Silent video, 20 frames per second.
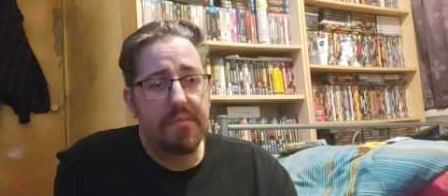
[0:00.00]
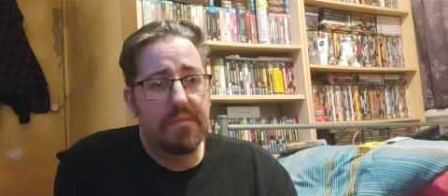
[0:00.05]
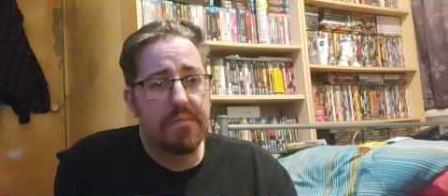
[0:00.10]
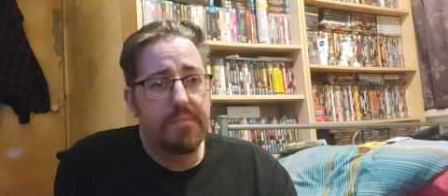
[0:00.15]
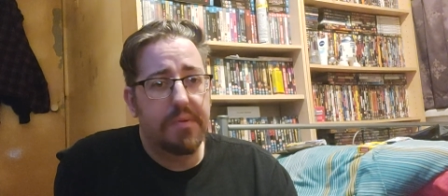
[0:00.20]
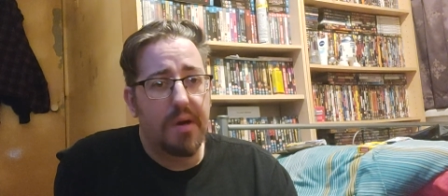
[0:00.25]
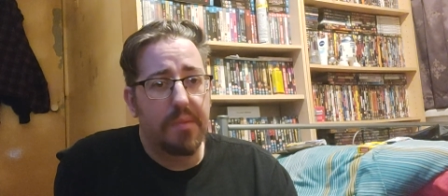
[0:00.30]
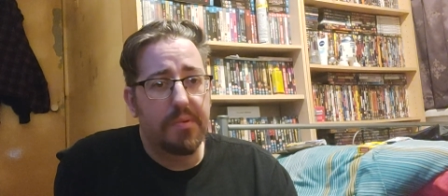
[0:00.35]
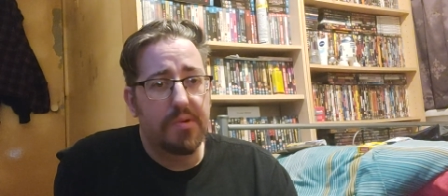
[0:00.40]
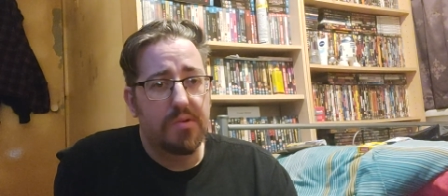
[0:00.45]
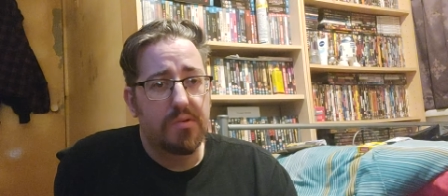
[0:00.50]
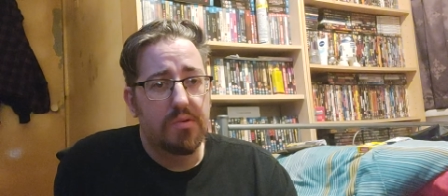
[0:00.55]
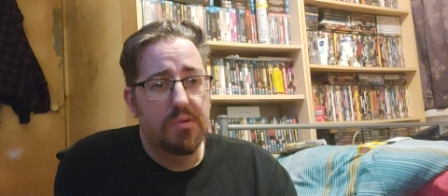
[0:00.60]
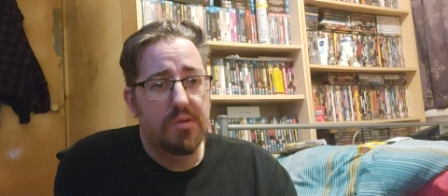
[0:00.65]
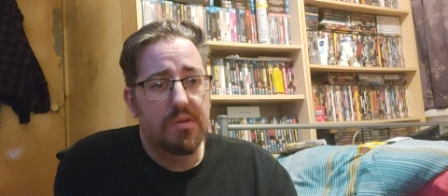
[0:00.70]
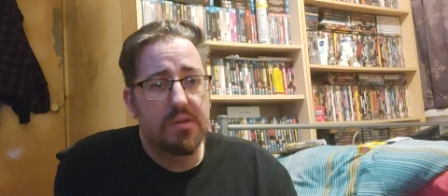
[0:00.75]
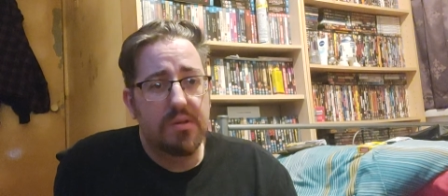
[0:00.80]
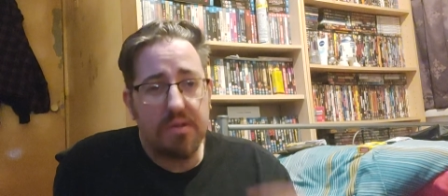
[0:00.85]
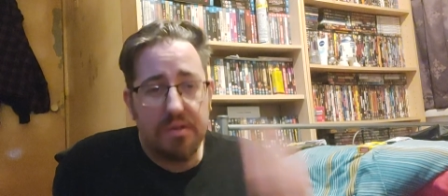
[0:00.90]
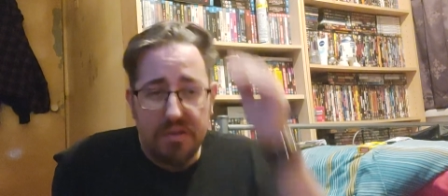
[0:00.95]
Barbara
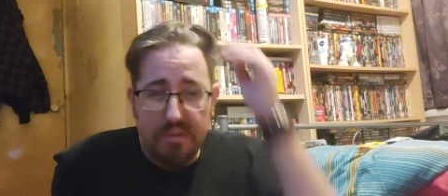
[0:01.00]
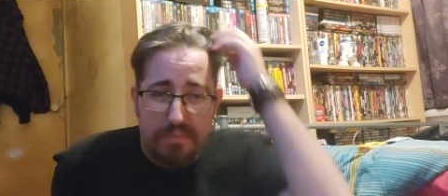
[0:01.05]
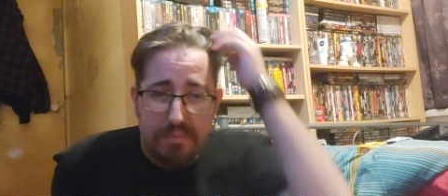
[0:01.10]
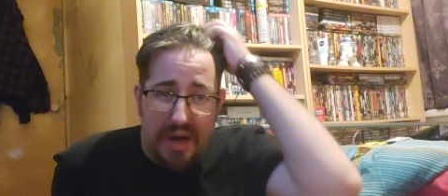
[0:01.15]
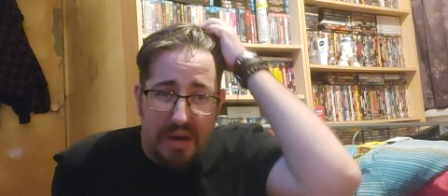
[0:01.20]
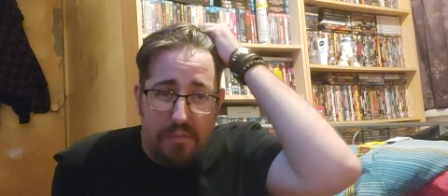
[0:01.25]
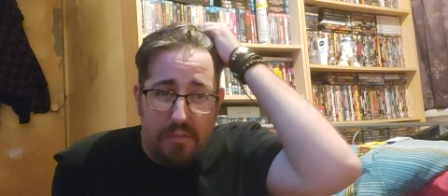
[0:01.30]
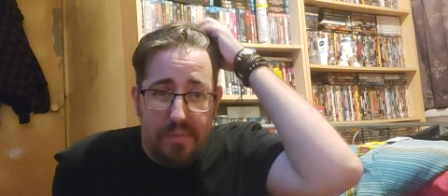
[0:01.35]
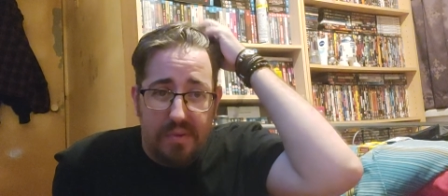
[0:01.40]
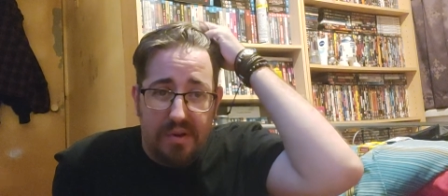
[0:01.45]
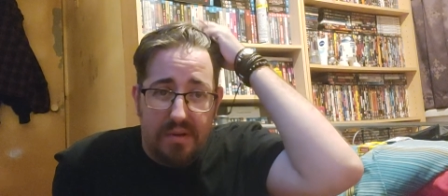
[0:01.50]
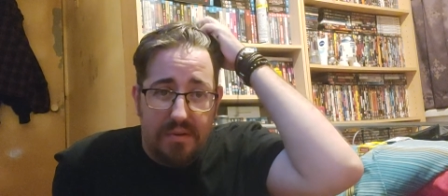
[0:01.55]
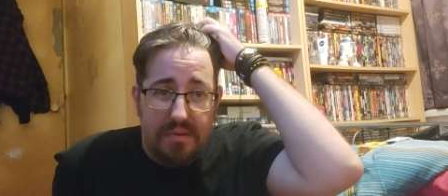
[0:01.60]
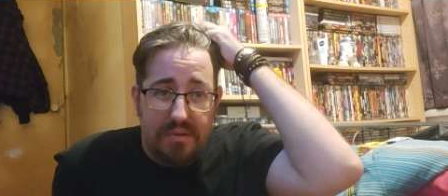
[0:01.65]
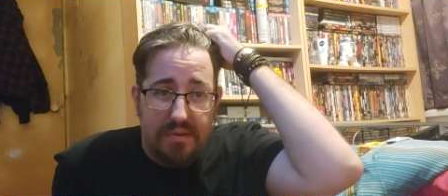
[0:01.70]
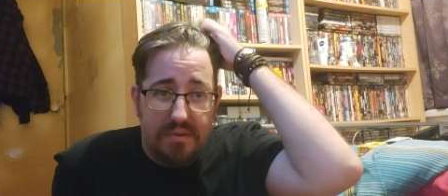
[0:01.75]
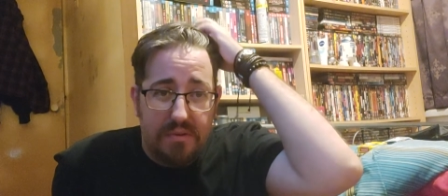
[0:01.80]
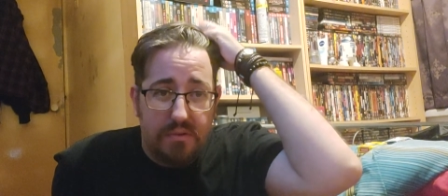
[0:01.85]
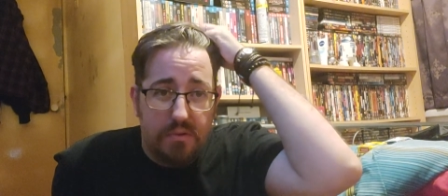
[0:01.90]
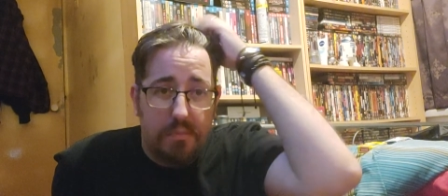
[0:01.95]
Gordon as Batwoman
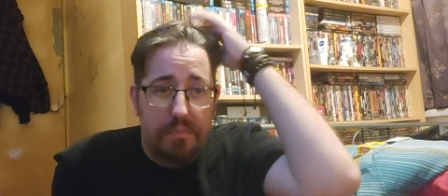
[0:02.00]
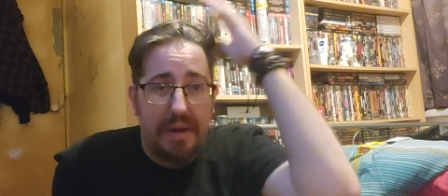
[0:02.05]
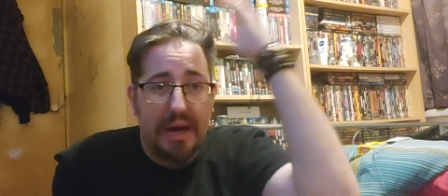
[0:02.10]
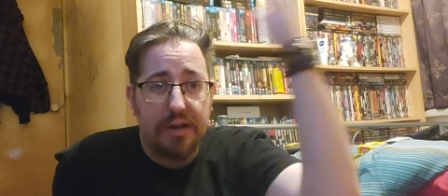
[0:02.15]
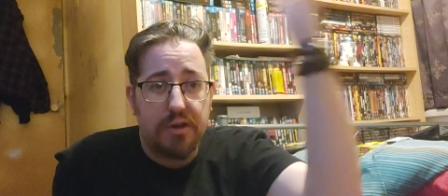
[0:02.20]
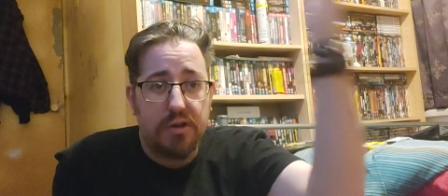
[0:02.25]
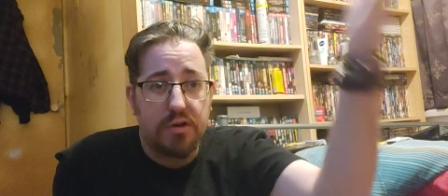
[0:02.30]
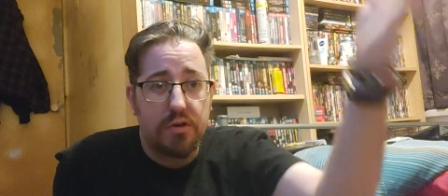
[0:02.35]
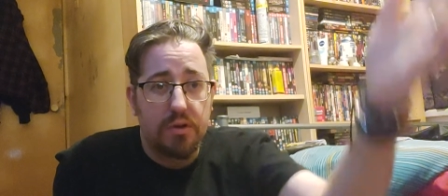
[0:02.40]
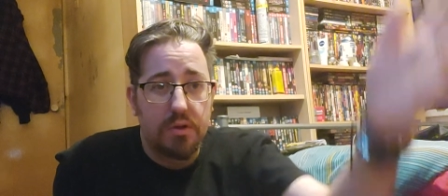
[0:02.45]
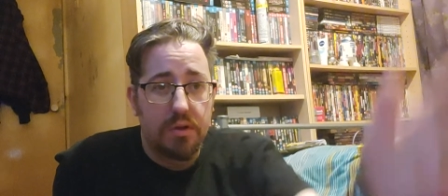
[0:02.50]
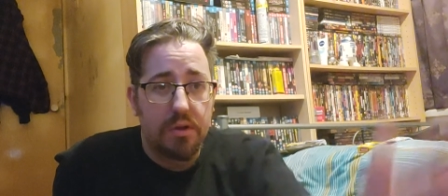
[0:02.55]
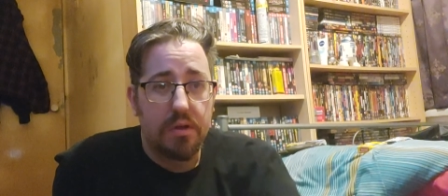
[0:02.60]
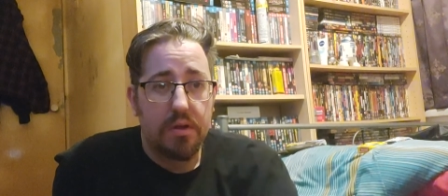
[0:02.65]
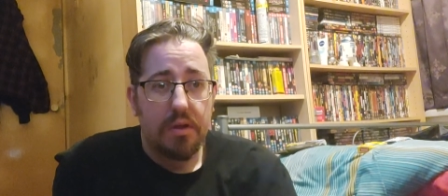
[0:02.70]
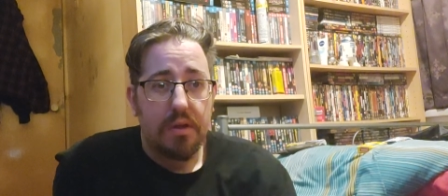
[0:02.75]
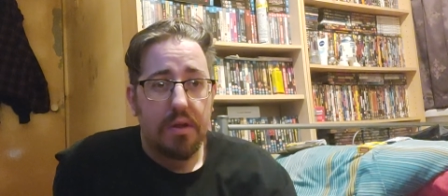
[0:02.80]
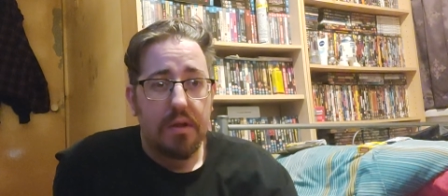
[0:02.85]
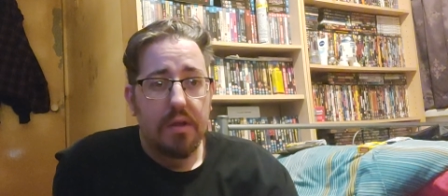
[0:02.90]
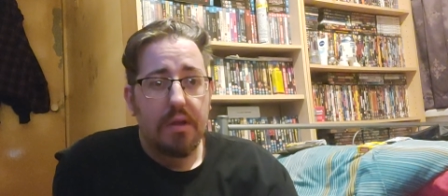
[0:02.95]
or Batgirl
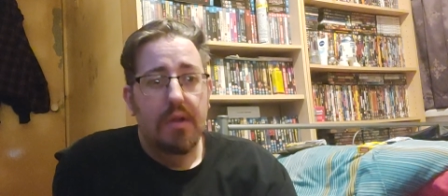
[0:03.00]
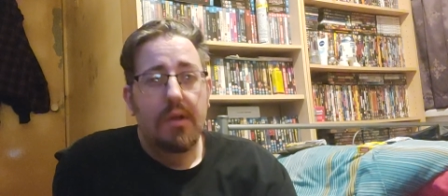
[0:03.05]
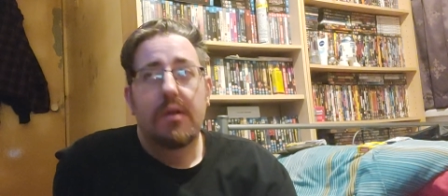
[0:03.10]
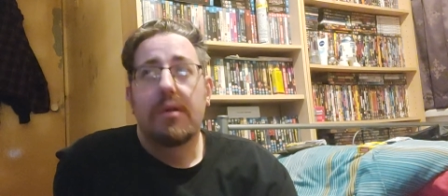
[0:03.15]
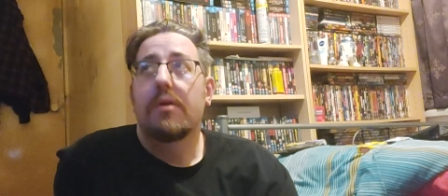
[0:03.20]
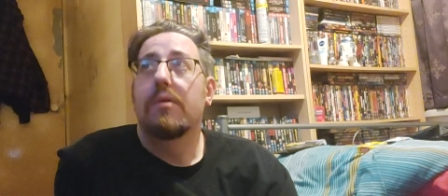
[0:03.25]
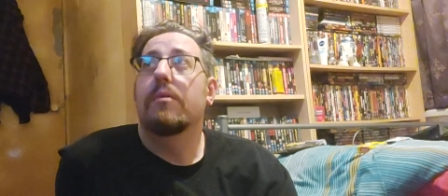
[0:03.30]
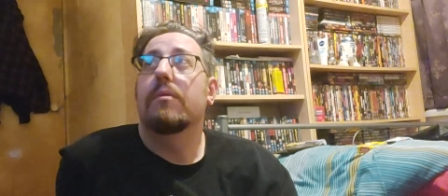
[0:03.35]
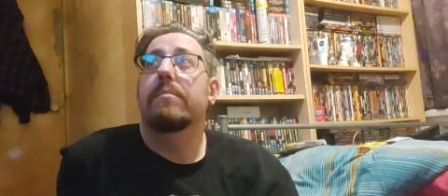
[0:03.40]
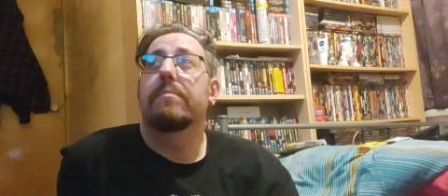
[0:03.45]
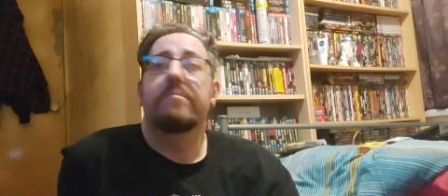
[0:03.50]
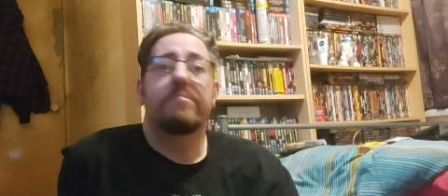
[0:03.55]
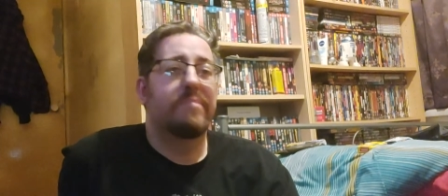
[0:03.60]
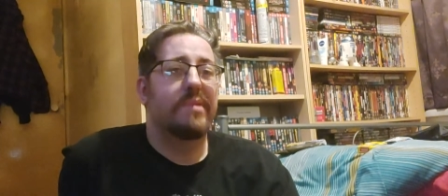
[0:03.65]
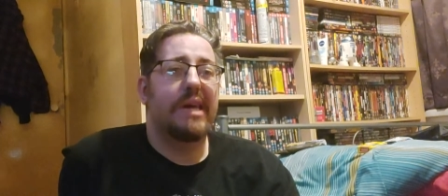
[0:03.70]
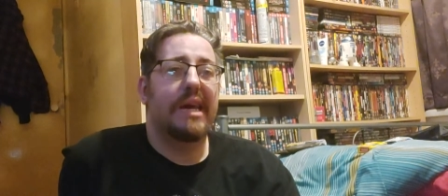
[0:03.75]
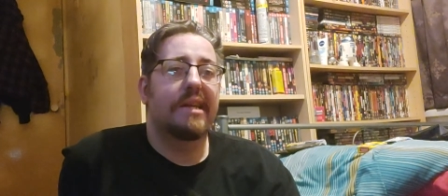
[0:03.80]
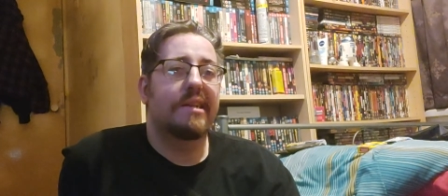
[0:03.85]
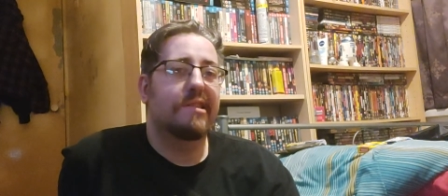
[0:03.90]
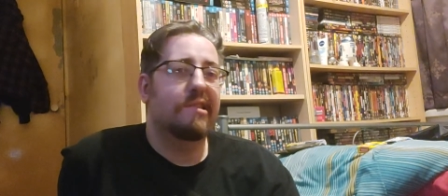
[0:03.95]
or
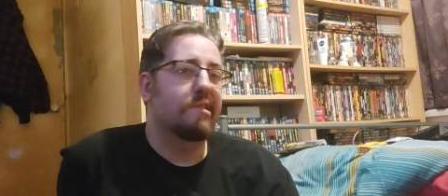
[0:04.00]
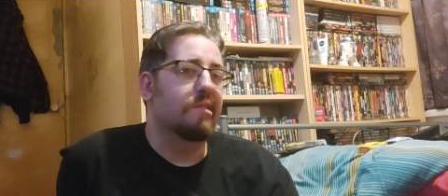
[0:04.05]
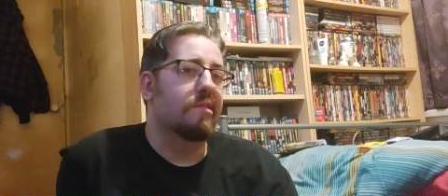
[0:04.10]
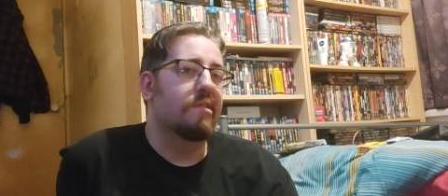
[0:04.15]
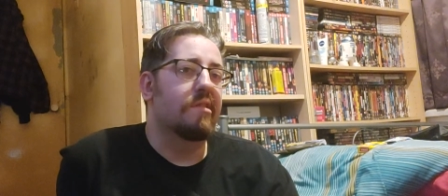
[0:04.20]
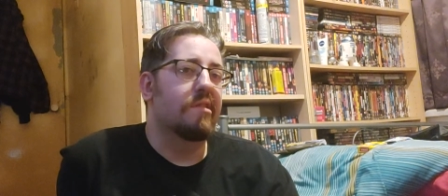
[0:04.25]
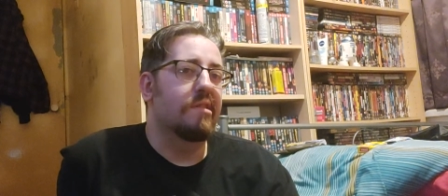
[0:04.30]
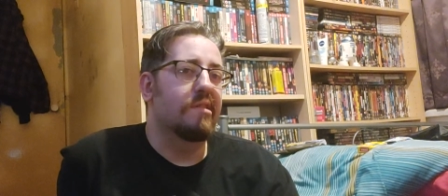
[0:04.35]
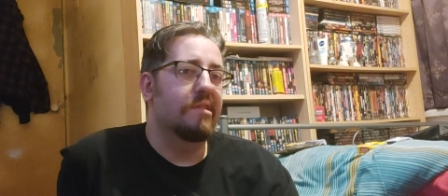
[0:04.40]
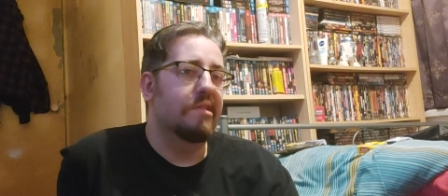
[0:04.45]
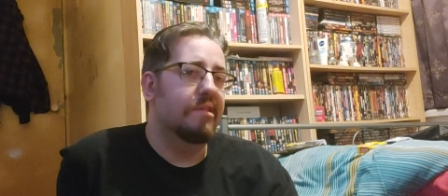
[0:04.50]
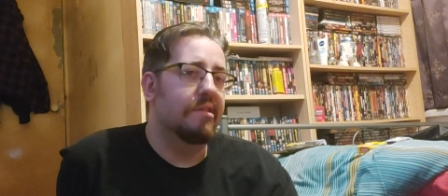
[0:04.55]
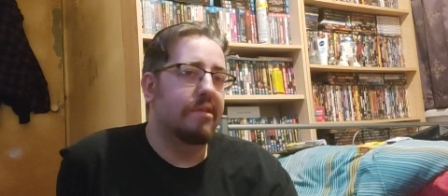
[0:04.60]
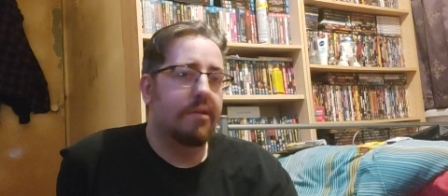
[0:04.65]
Batgirl.